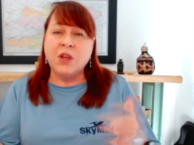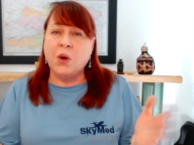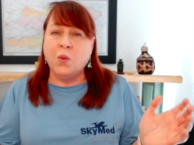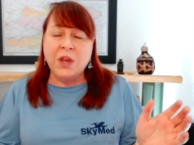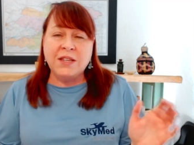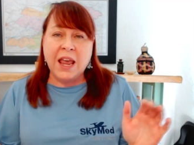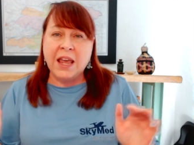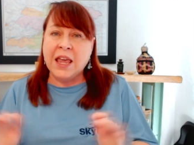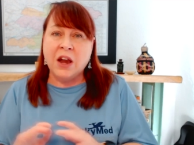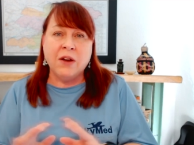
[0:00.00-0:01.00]
So we
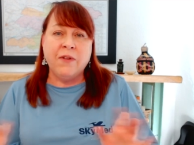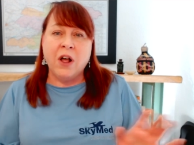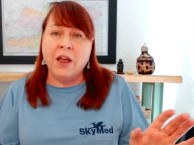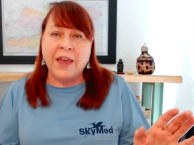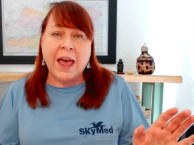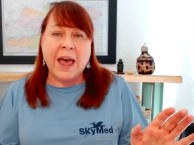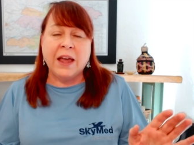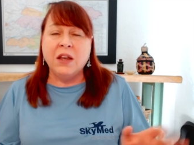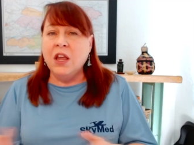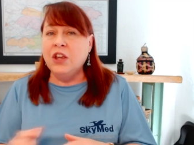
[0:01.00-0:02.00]
take care of all
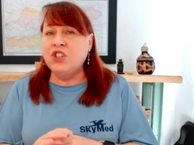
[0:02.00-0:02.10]
that.